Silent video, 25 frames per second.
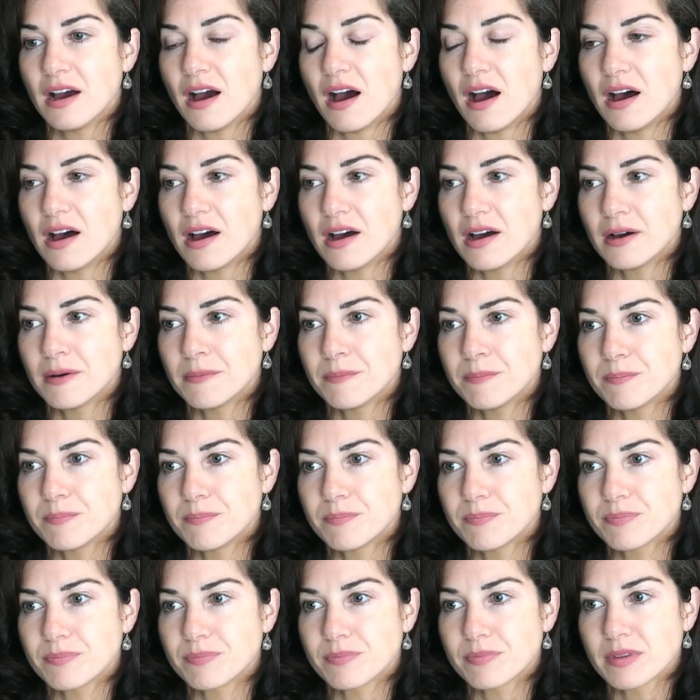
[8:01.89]

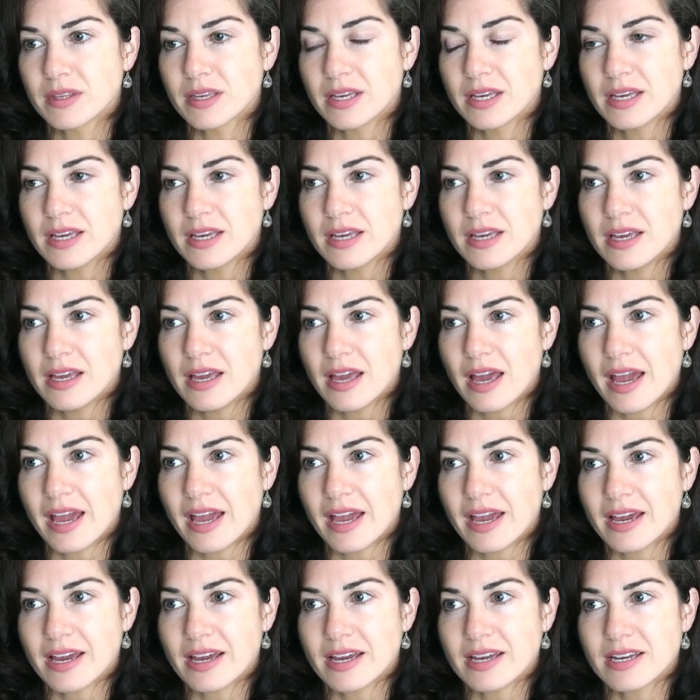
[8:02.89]
Um,
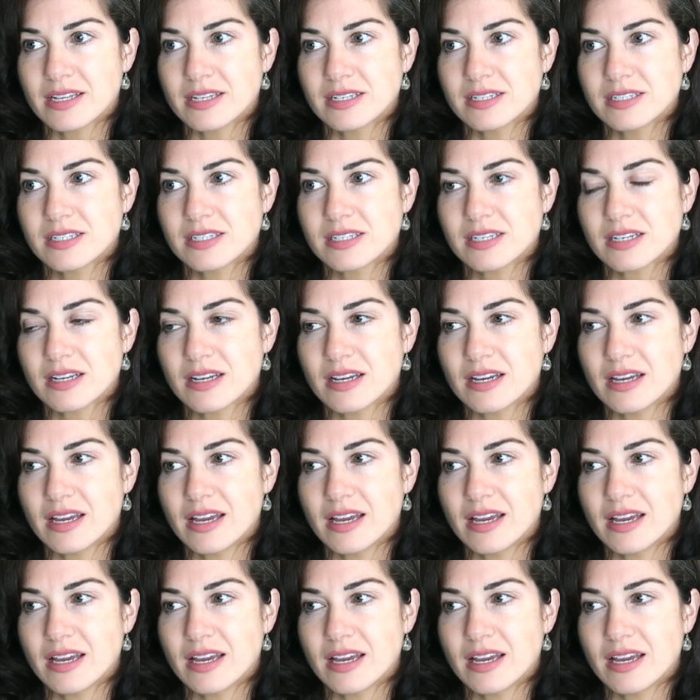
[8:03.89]
and